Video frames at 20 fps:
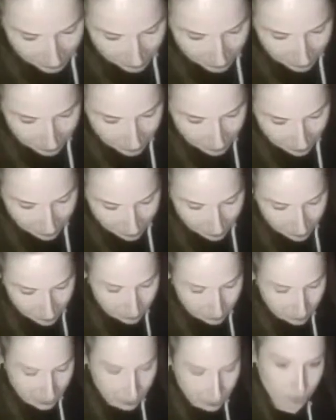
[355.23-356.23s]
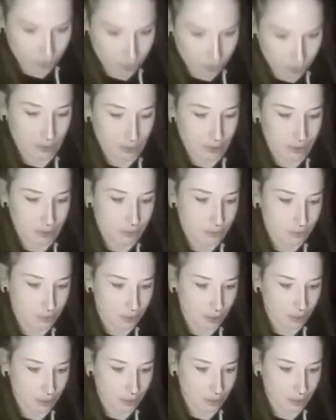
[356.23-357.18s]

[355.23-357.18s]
And make sure you draw